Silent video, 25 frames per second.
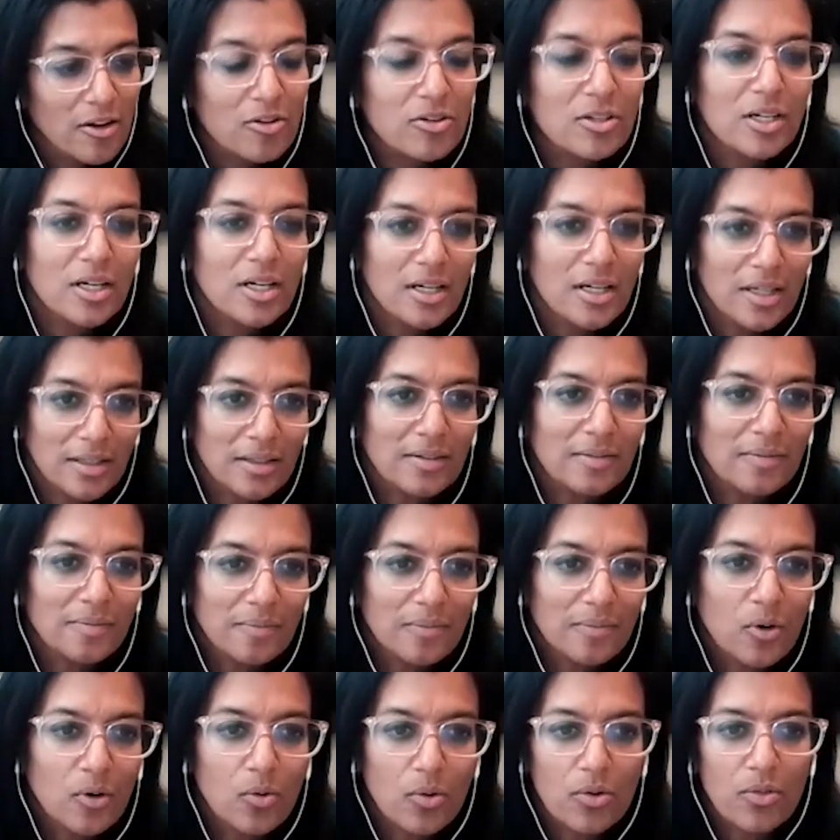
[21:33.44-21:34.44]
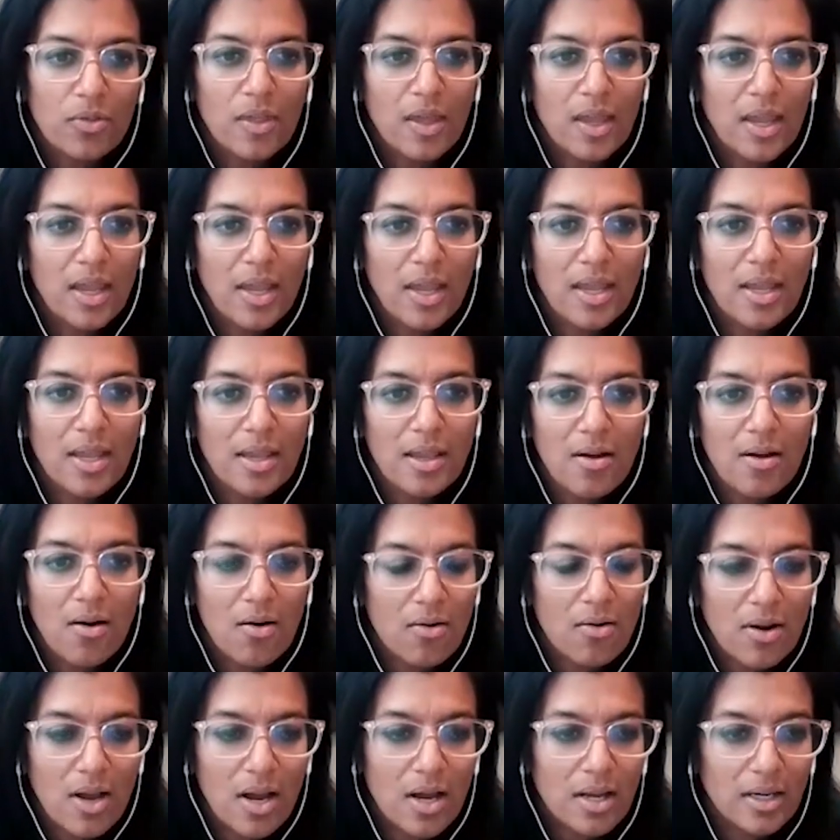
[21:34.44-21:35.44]
done, or they
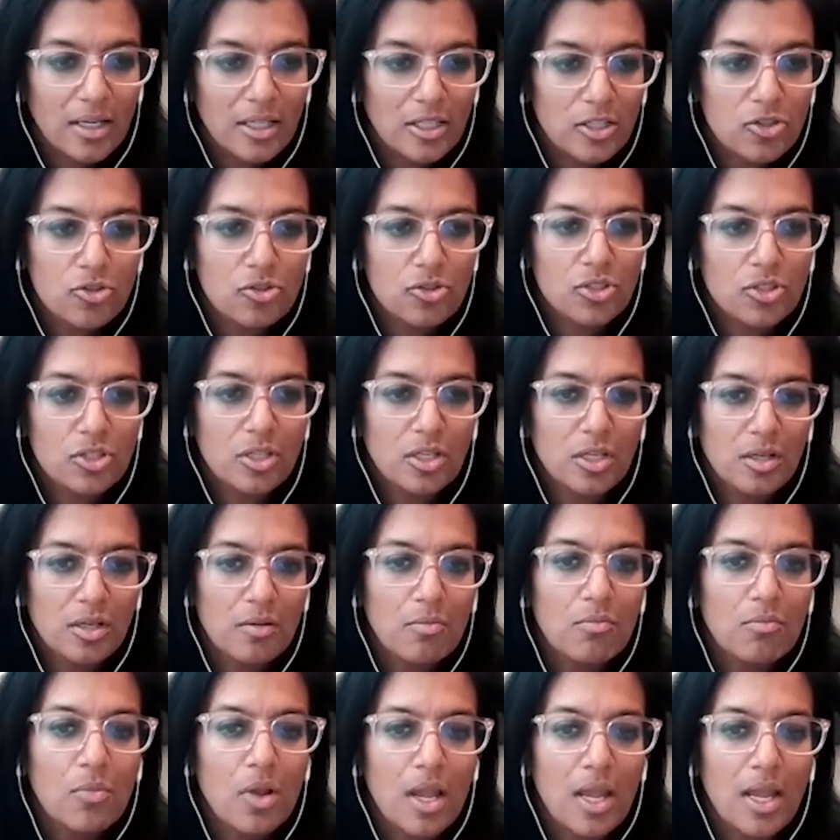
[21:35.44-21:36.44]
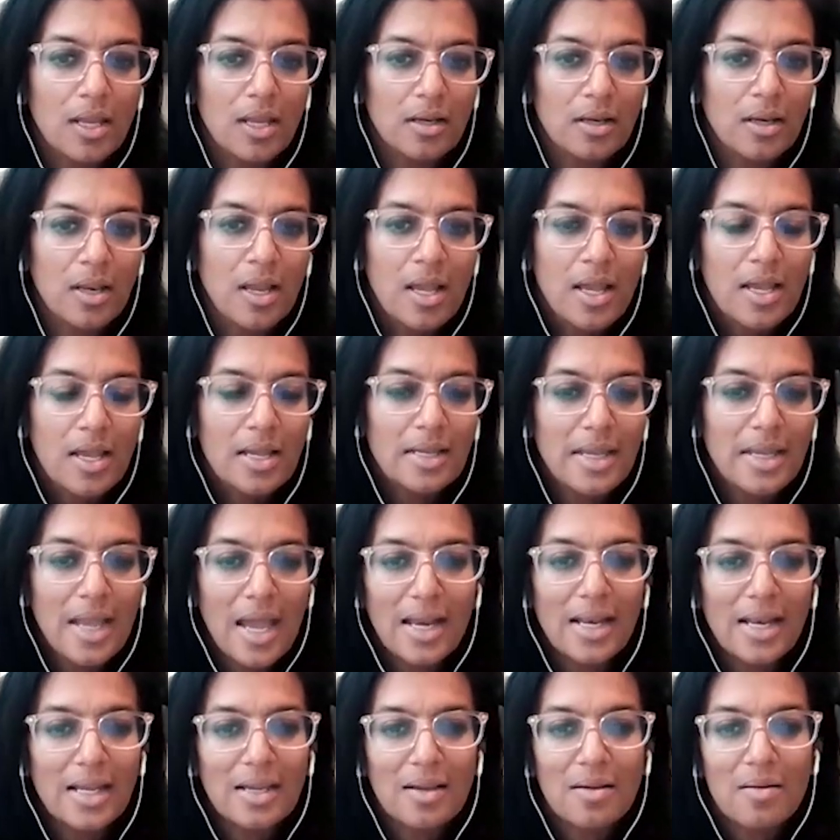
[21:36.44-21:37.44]
are not interested in
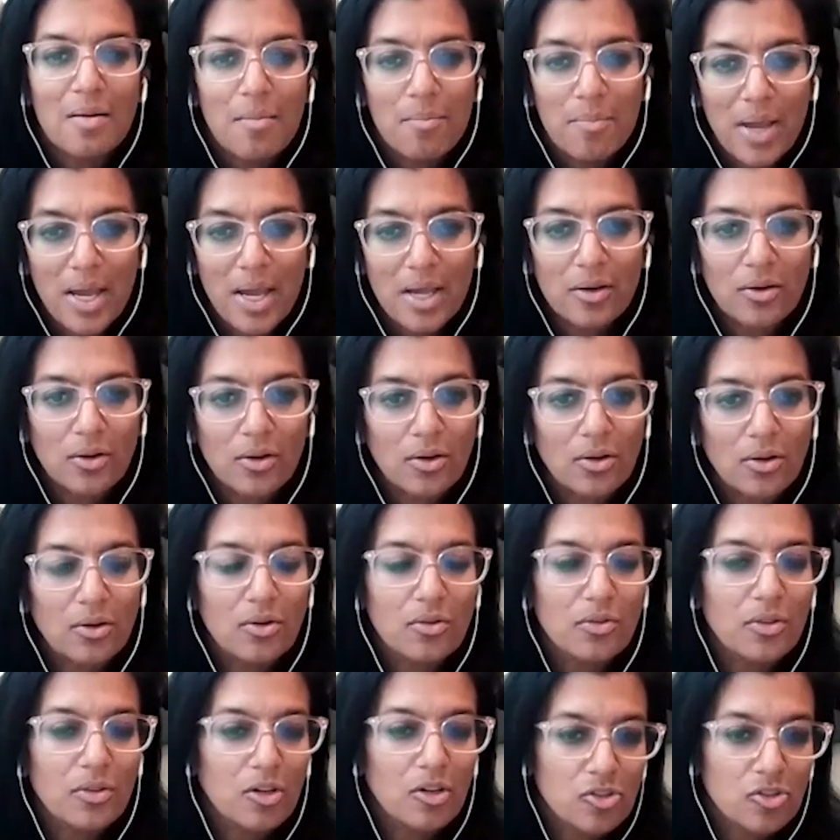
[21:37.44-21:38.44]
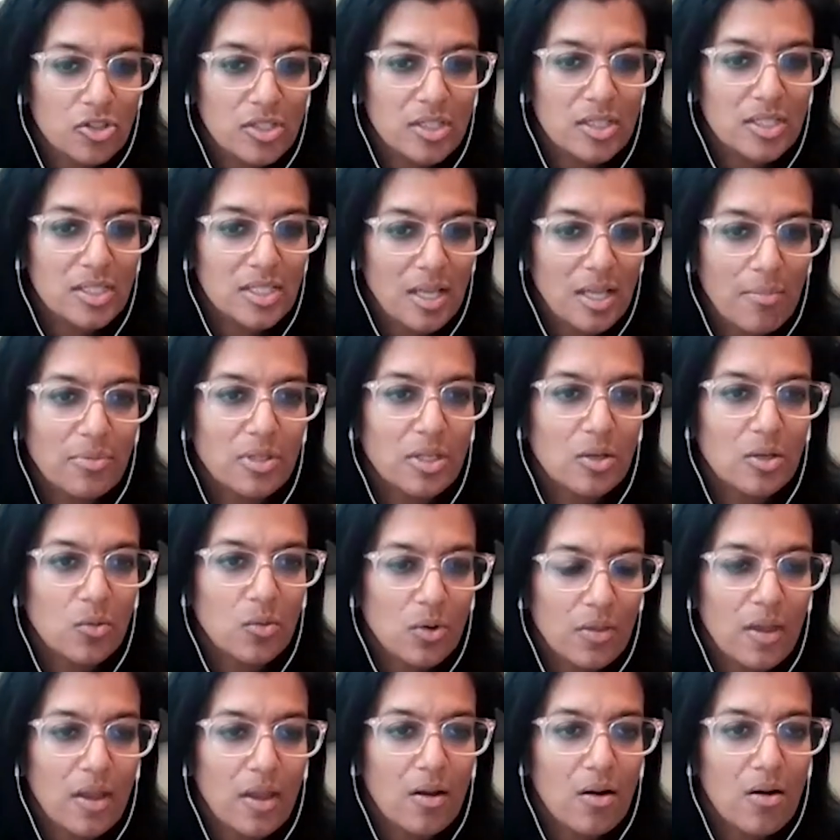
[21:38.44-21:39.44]
getting better. They're just accepting
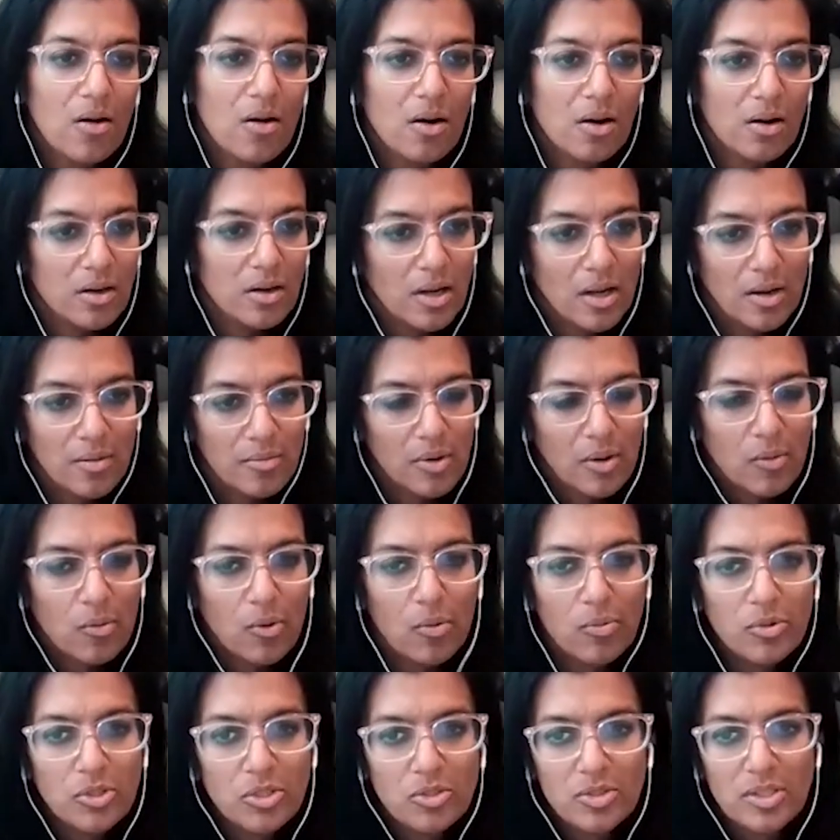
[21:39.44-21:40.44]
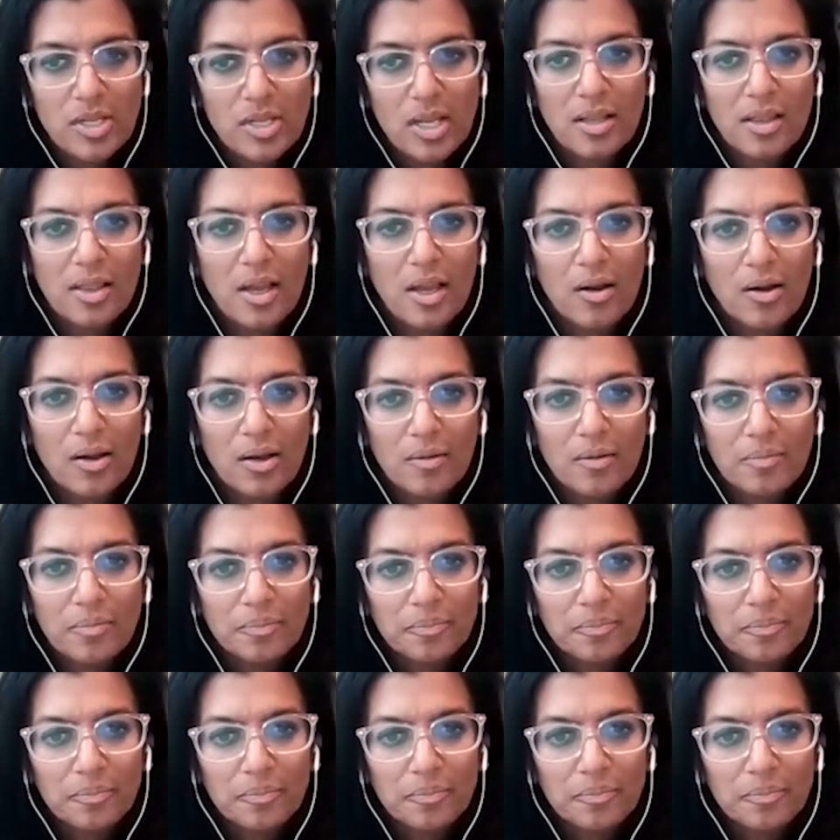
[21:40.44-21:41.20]
where they are. What would you say to that?